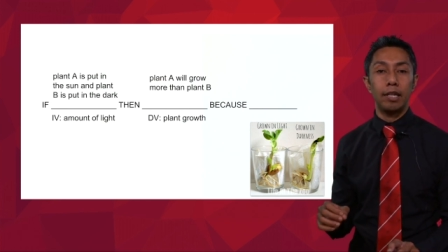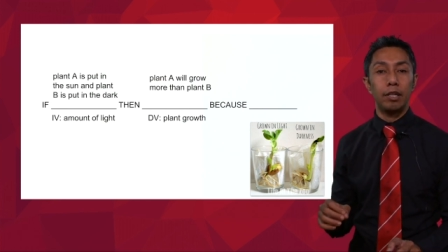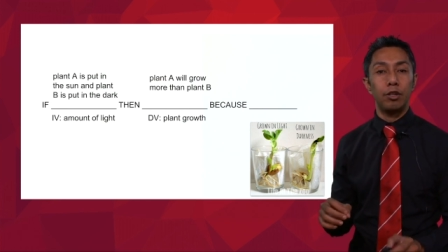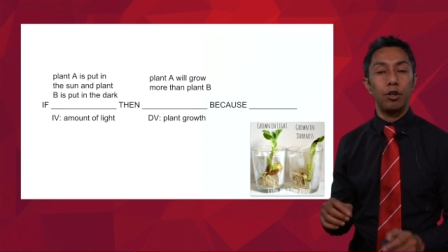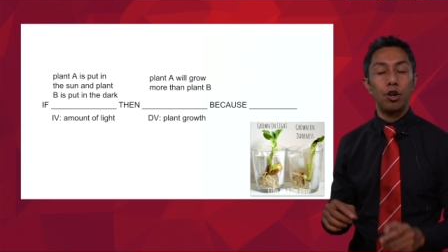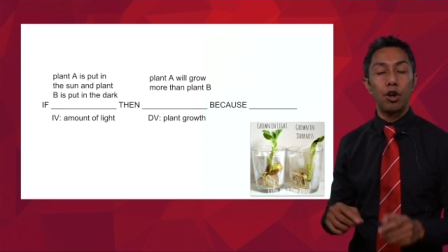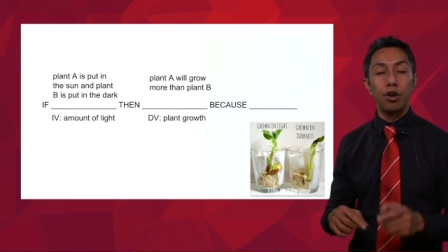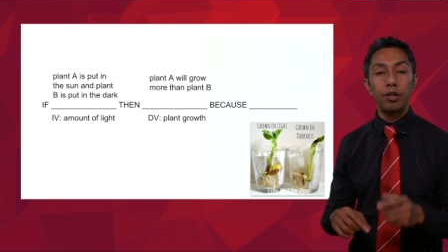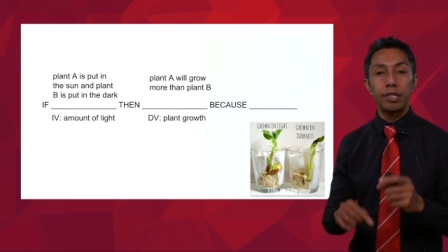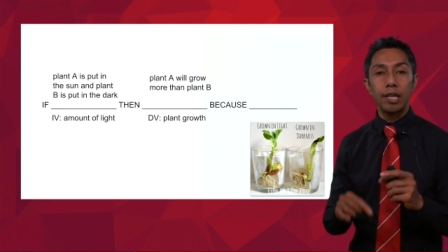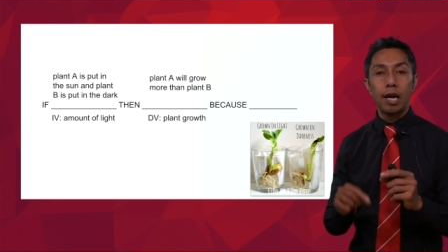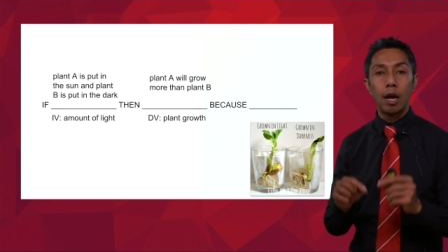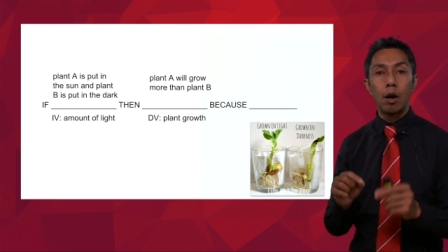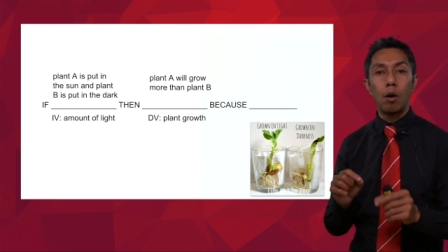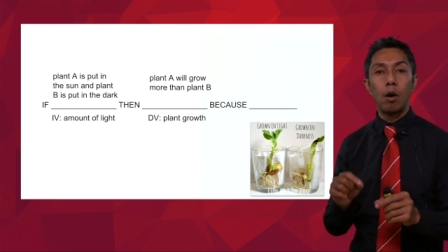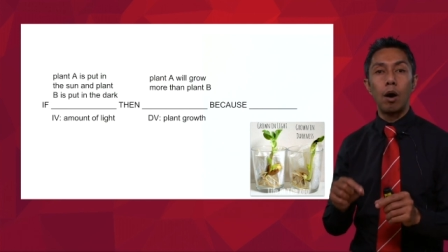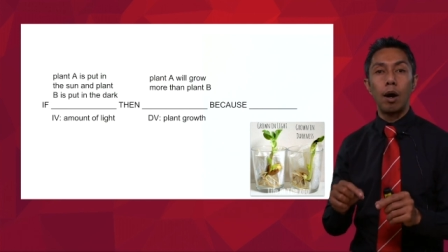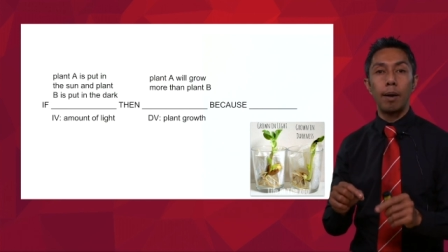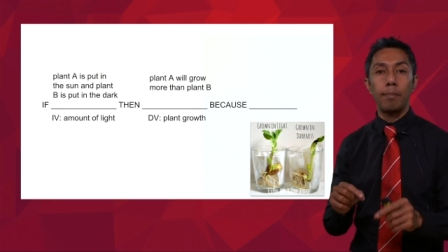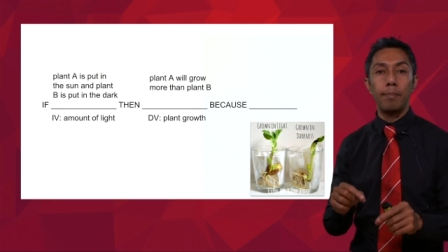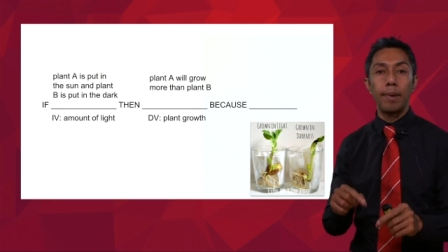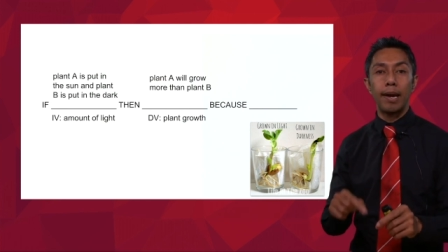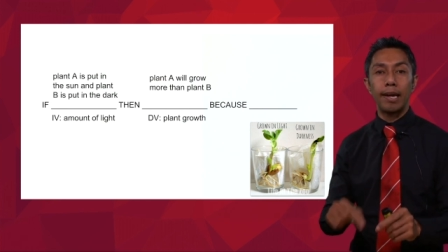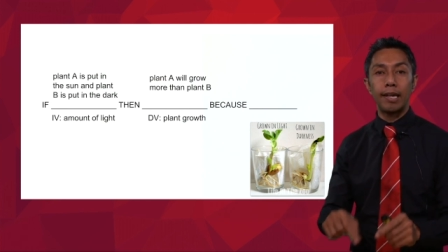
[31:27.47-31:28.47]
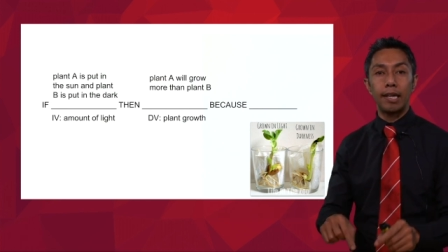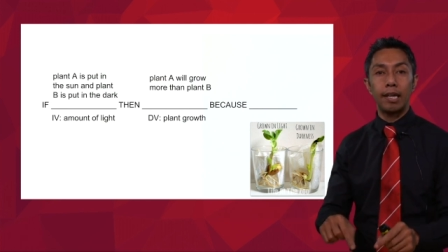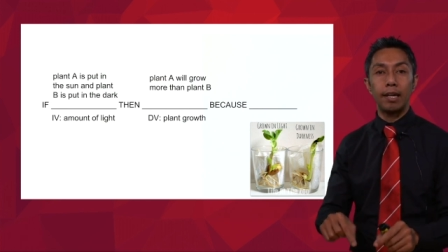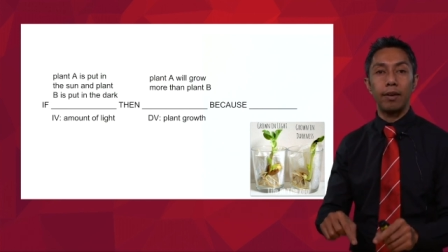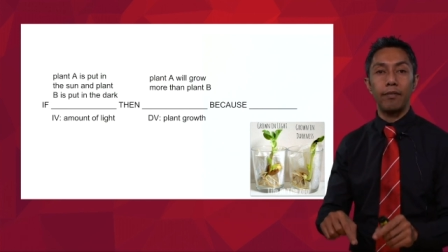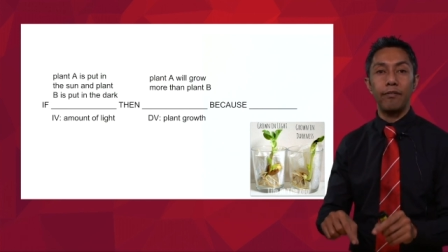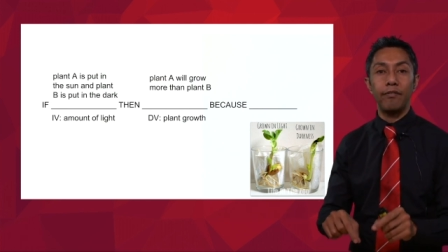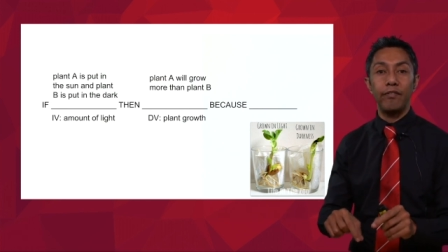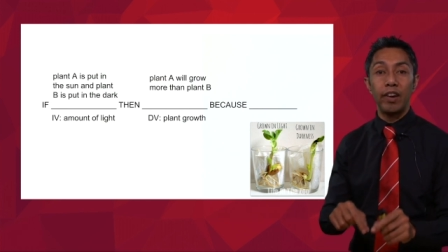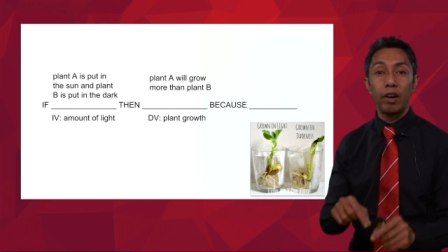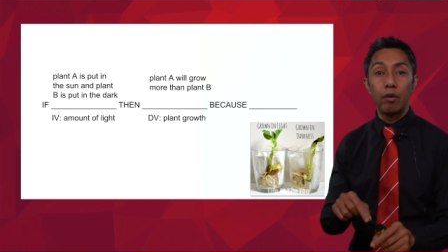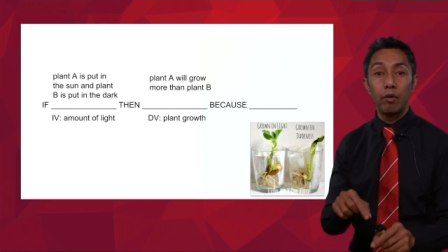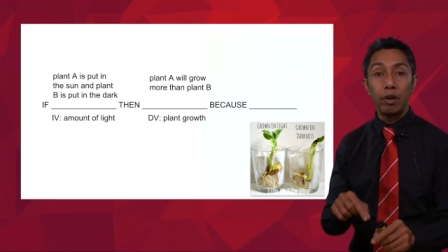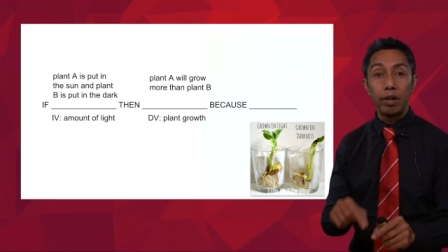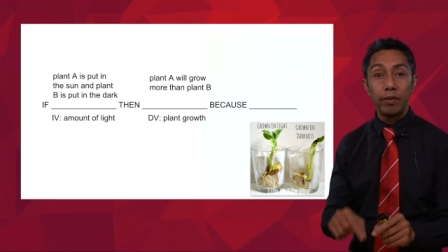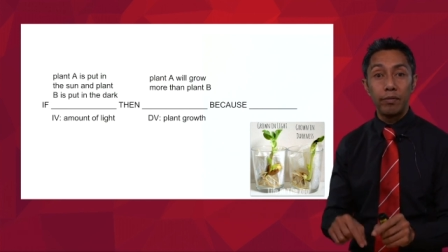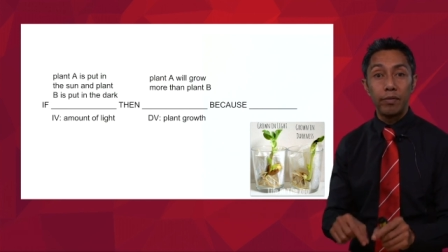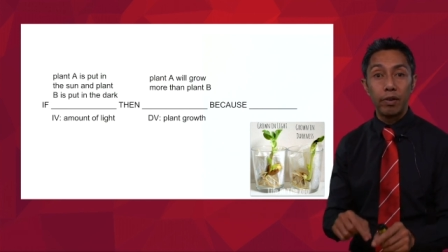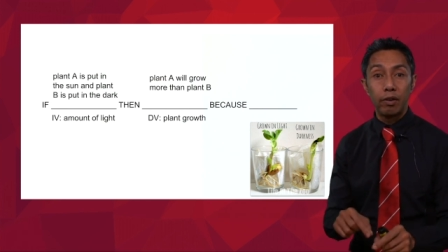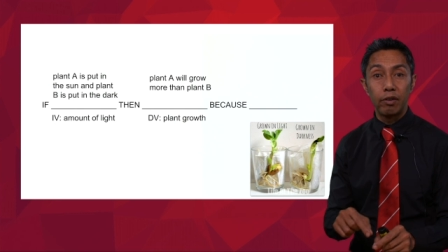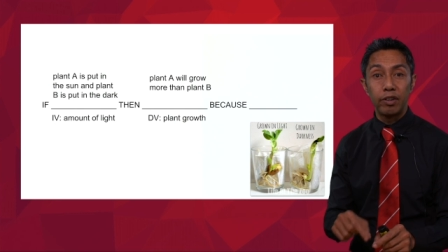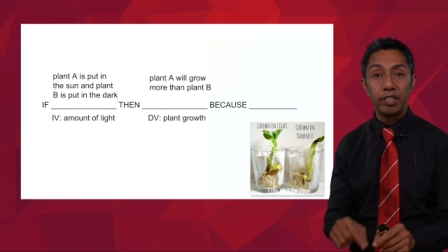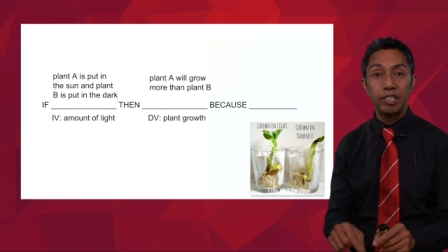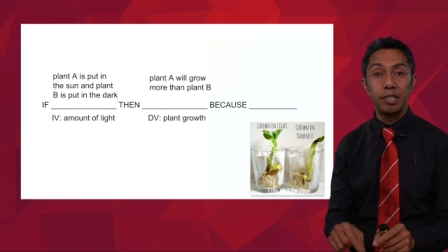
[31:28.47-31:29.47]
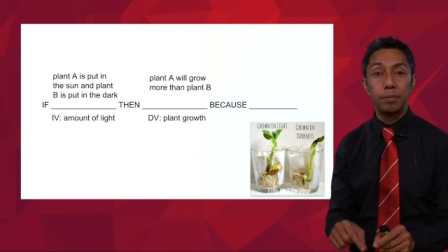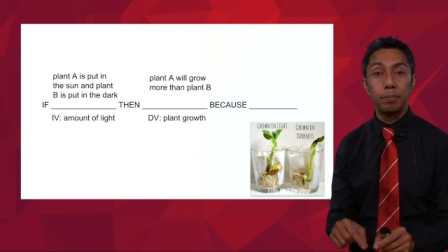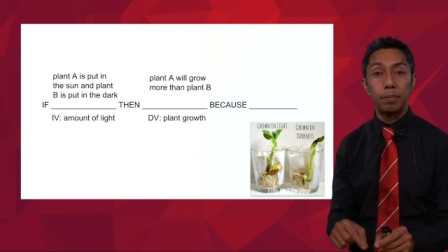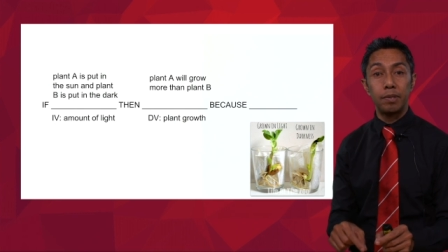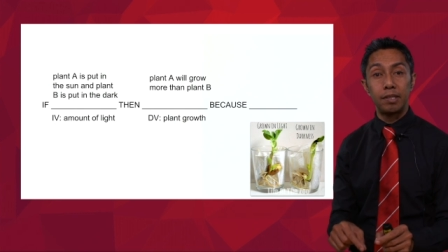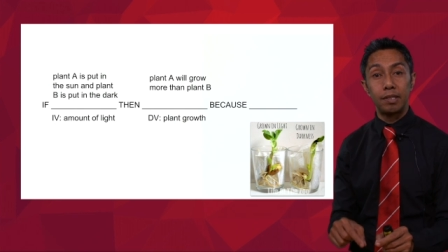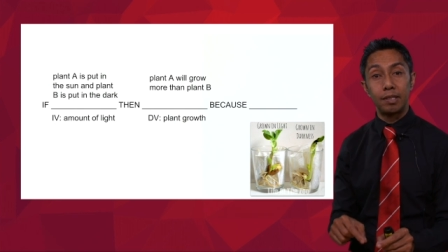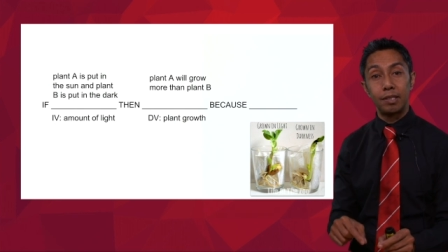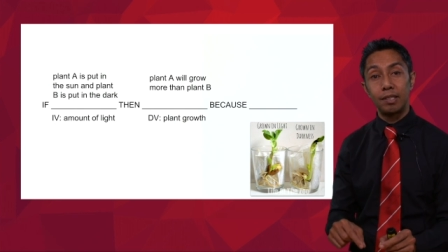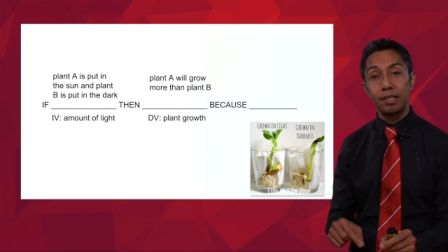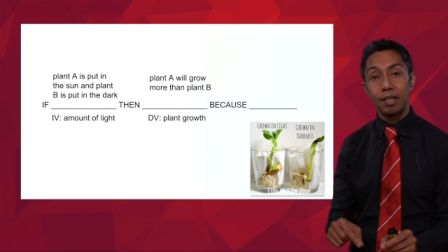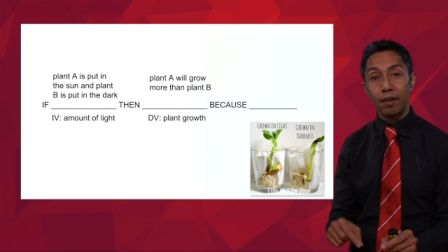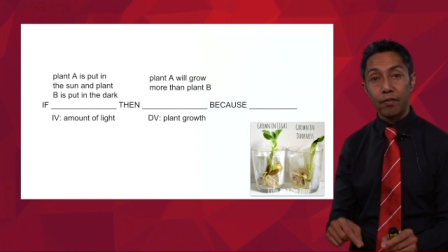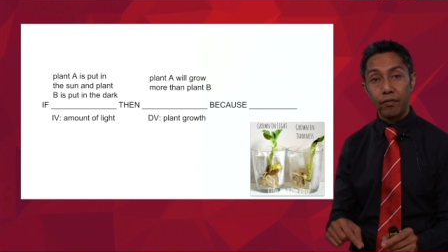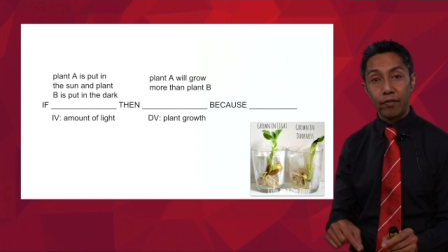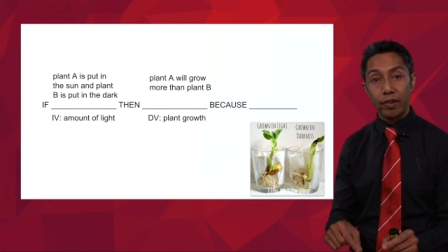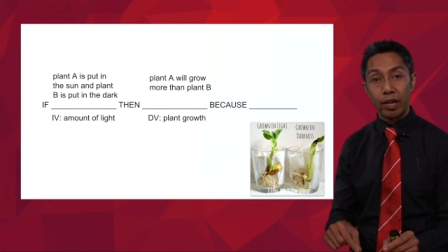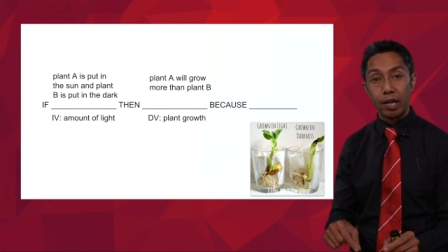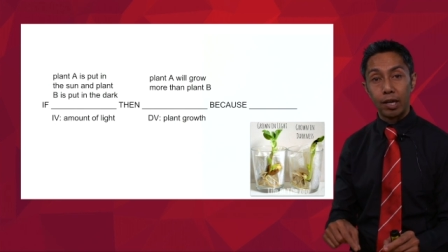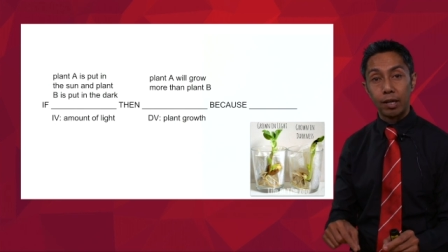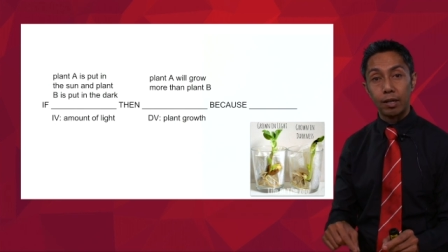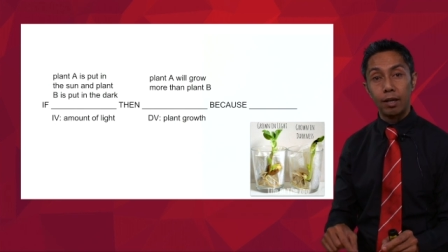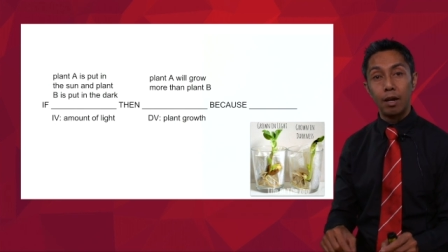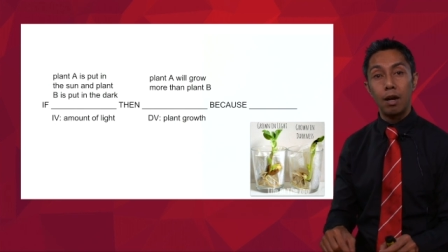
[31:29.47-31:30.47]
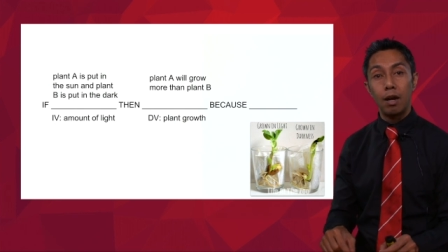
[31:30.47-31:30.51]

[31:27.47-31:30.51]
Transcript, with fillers: Notice how I'm making a very, very specific